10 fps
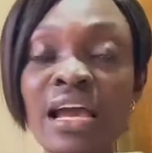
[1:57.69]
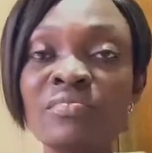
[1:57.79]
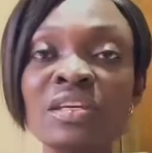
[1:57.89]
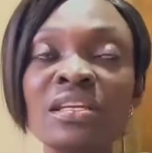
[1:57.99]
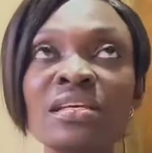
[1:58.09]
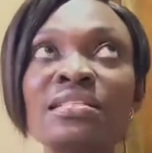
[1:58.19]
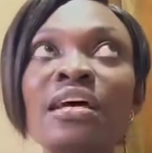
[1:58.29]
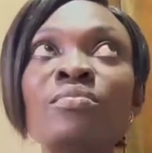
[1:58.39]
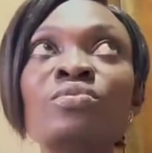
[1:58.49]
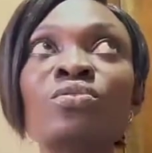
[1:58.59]
I mean, in
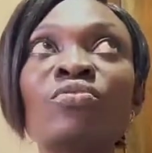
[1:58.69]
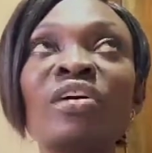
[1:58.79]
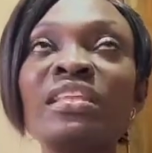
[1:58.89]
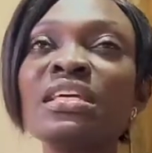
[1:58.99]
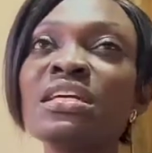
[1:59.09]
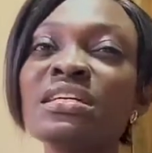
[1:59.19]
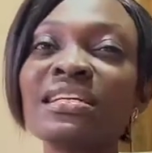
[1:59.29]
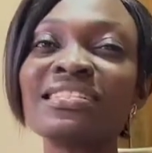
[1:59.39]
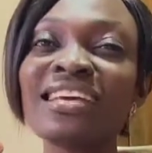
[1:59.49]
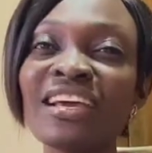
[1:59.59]
terms of, I think,
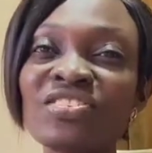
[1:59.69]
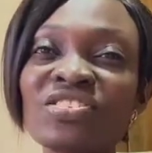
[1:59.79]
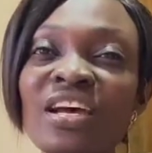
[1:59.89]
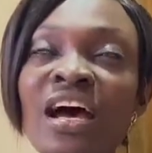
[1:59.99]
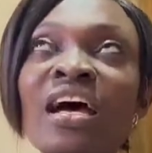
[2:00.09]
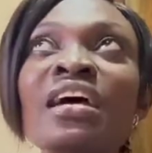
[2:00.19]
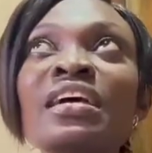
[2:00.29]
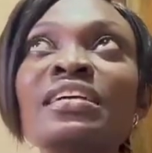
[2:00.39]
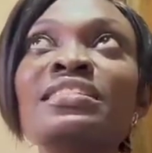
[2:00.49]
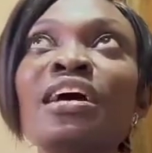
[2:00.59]
the texture,
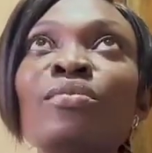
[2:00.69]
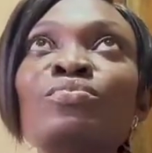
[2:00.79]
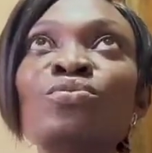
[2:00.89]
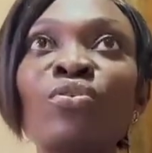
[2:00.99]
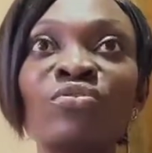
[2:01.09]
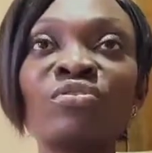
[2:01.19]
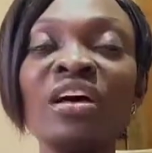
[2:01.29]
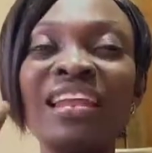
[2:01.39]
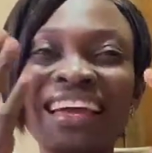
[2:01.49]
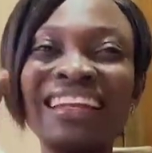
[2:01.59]
in terms of
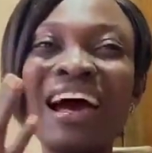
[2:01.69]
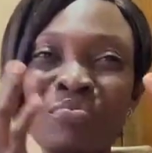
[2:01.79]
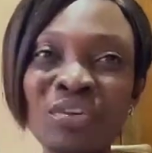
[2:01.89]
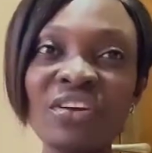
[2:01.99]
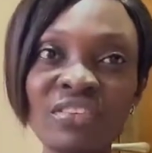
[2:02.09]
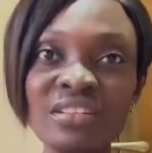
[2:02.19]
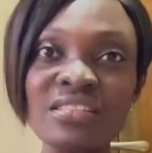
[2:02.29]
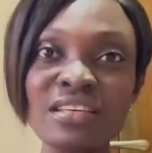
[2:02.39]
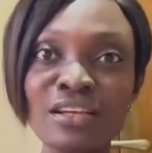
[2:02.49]
like the appearance, it